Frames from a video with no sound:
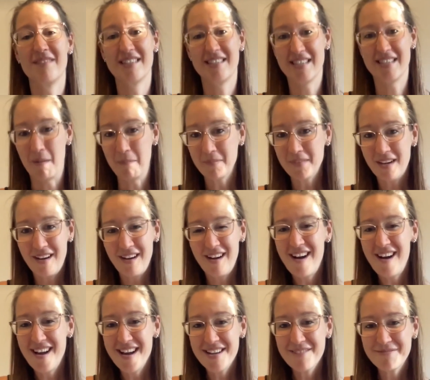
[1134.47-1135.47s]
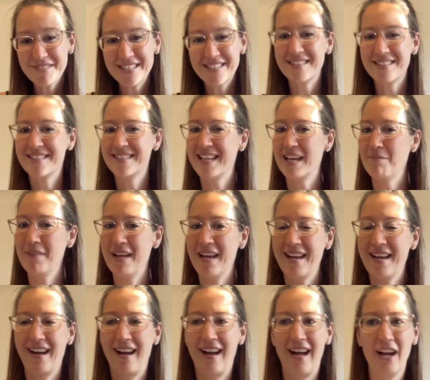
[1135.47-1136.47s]
Sometimes, same
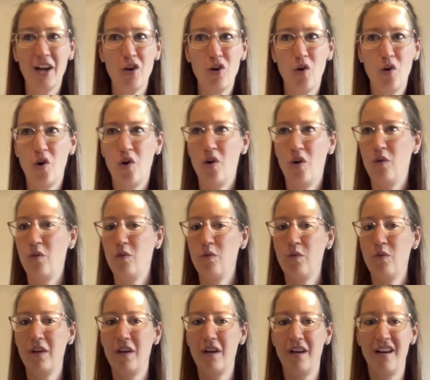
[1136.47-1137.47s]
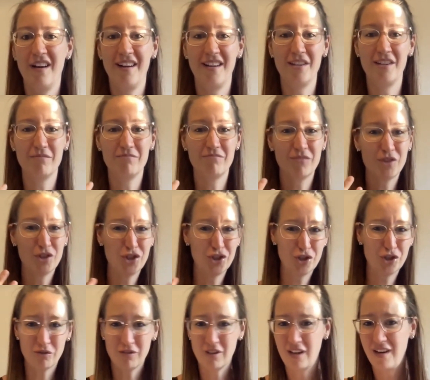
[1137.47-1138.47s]
like alcohol, uh,
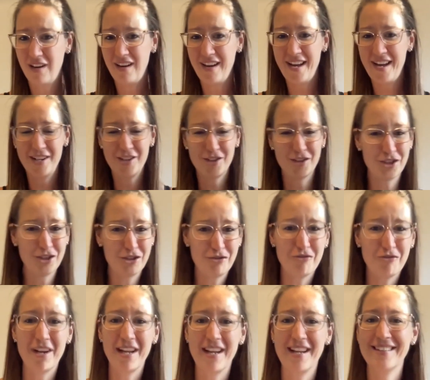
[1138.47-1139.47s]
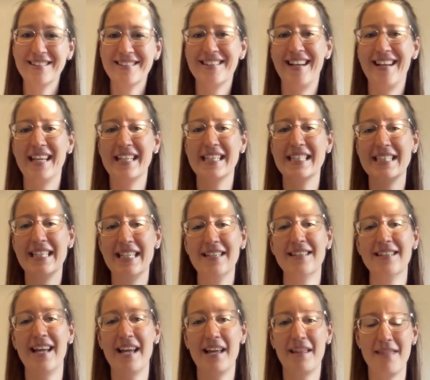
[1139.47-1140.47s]
sugar, energy drinks, like
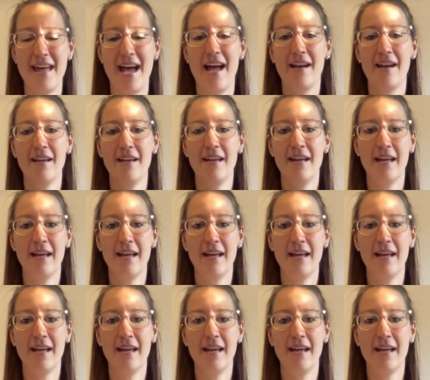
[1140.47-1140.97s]
things like that